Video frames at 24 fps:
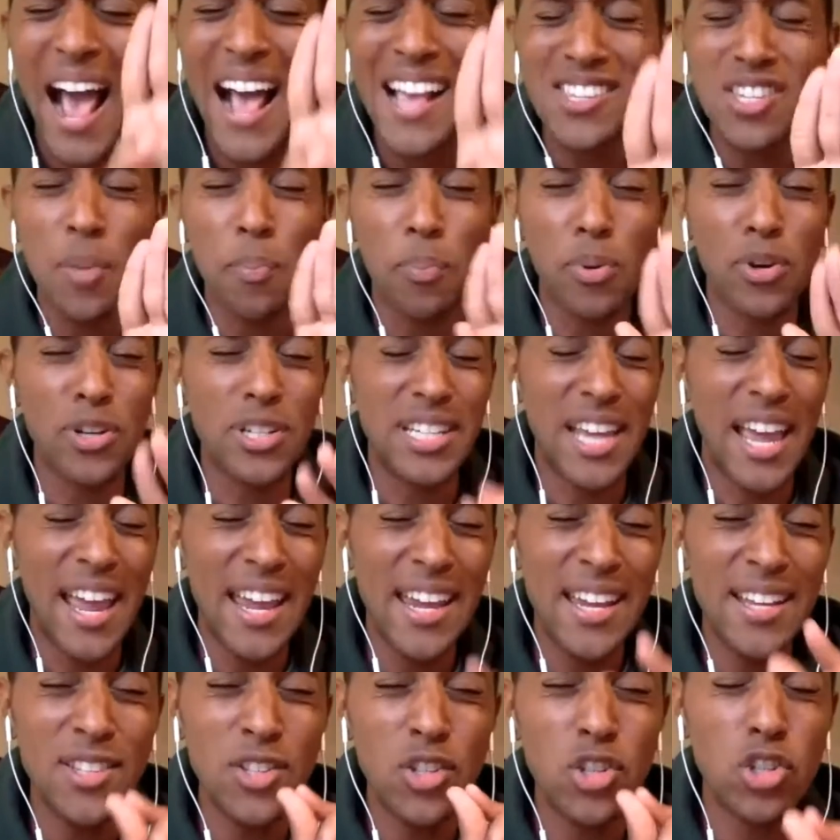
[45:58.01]
as it
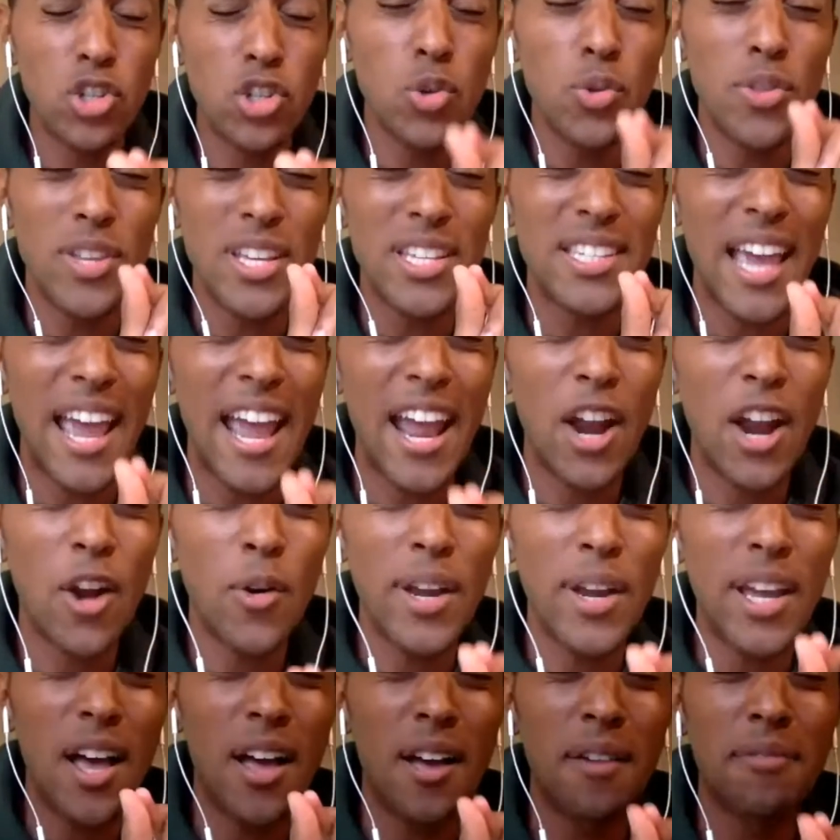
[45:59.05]
pertains to this
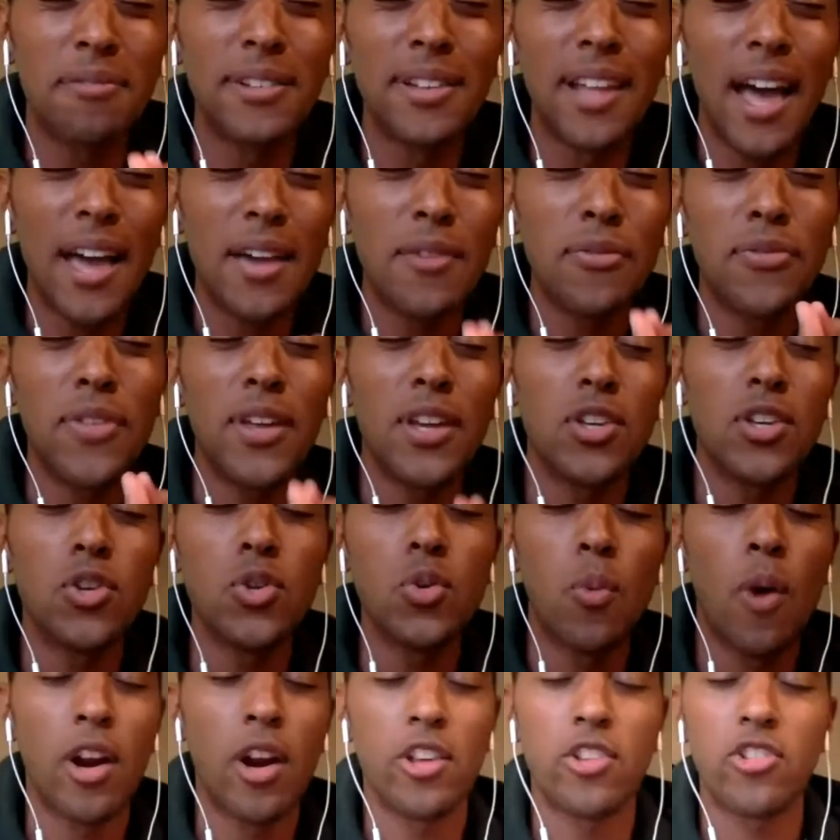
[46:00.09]
area of life that
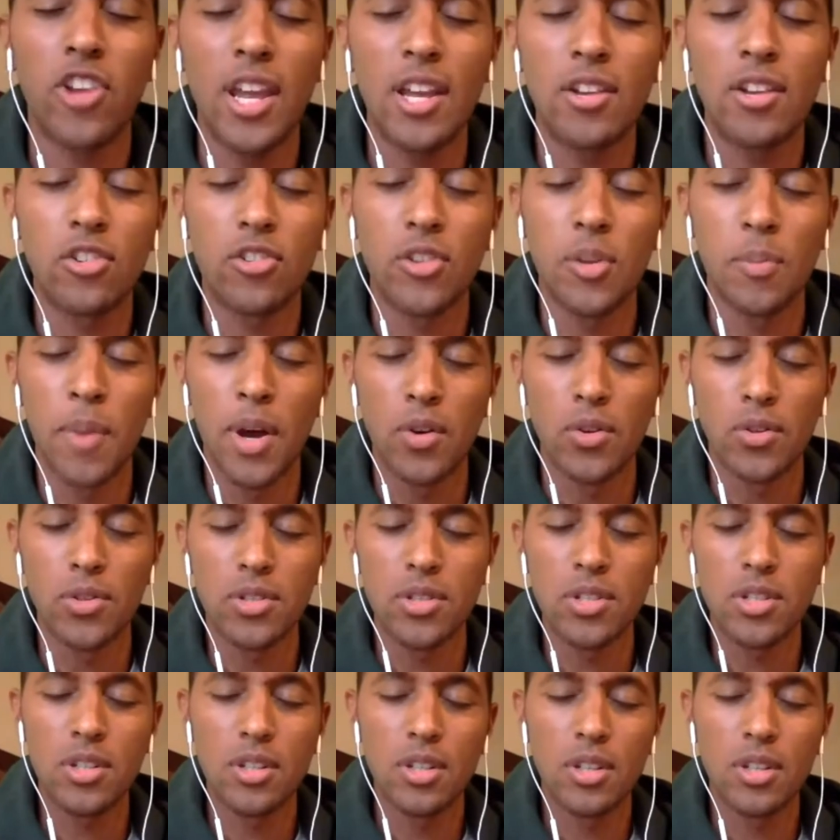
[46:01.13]
you want to change the most.